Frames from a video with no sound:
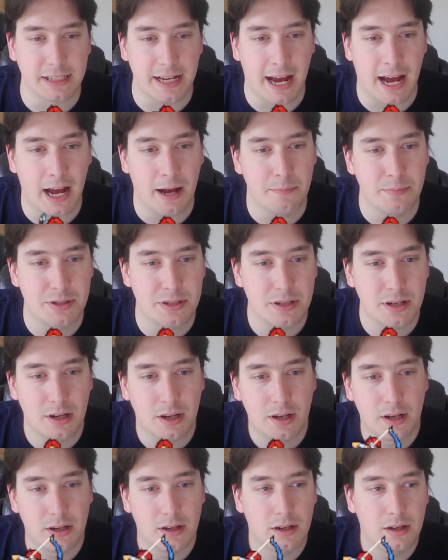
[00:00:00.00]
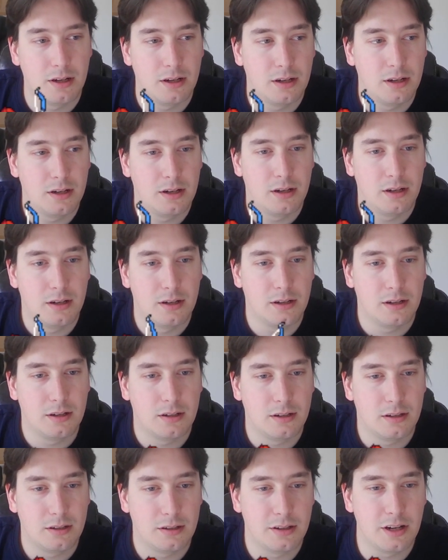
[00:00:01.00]
abs?
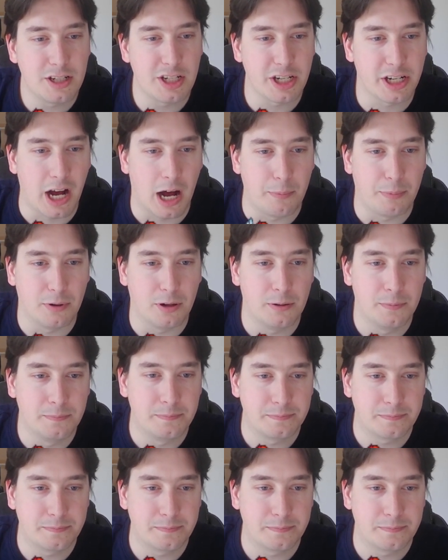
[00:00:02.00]
There's a couple.